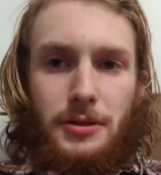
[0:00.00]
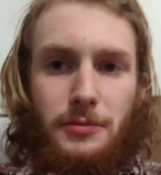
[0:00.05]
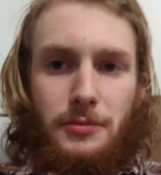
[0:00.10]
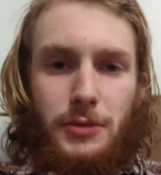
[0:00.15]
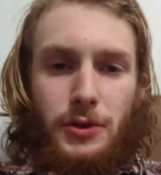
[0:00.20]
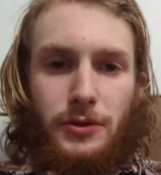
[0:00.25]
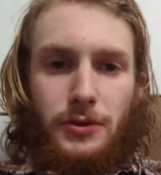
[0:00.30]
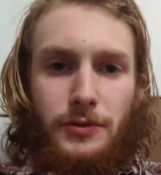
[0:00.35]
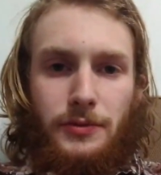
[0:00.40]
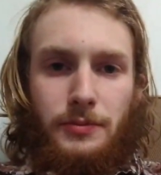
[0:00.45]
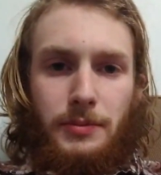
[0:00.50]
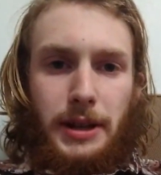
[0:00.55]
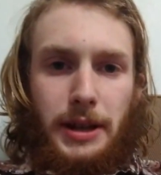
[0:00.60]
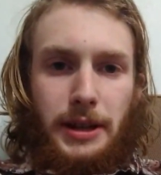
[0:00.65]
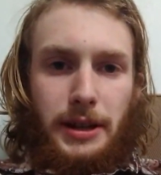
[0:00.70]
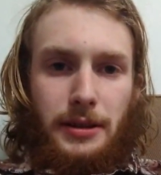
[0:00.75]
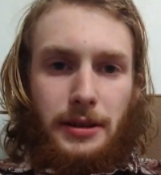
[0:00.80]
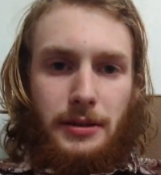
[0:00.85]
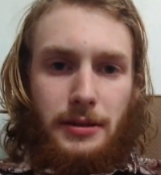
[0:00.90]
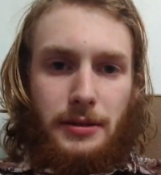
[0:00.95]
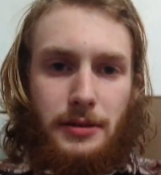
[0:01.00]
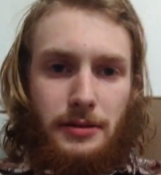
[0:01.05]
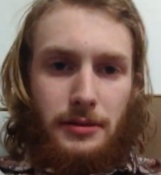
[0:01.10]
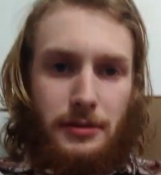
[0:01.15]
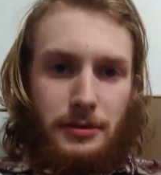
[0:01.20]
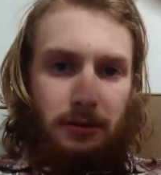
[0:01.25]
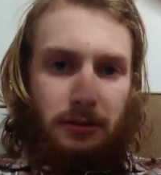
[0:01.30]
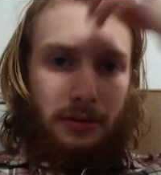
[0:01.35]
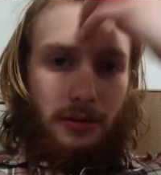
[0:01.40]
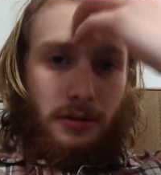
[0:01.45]
move back
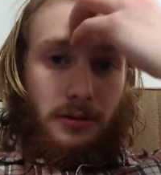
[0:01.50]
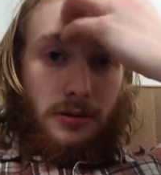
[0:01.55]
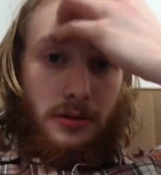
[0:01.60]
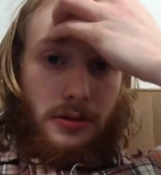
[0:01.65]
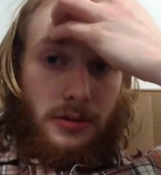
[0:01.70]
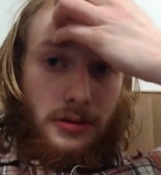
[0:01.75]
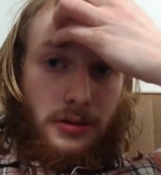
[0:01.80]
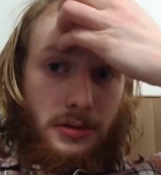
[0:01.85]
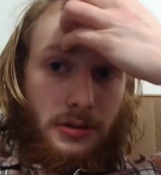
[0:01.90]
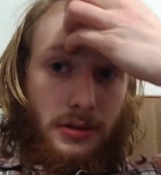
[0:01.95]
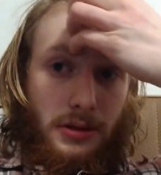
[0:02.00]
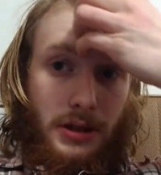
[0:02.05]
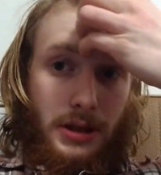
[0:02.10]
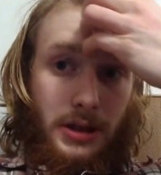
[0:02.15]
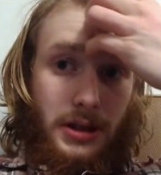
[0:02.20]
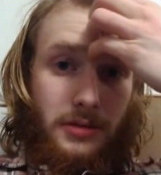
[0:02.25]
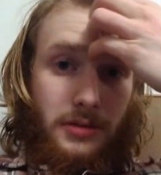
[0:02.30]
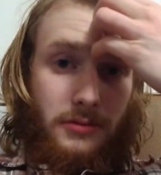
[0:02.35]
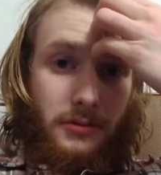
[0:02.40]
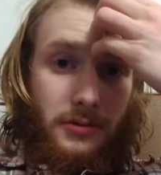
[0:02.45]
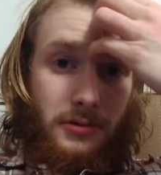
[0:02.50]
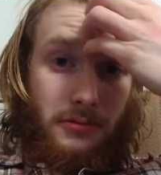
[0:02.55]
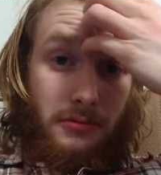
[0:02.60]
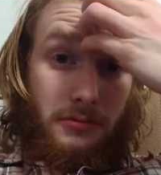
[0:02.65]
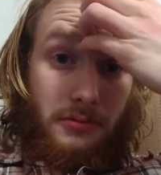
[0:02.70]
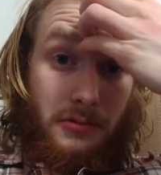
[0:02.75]
down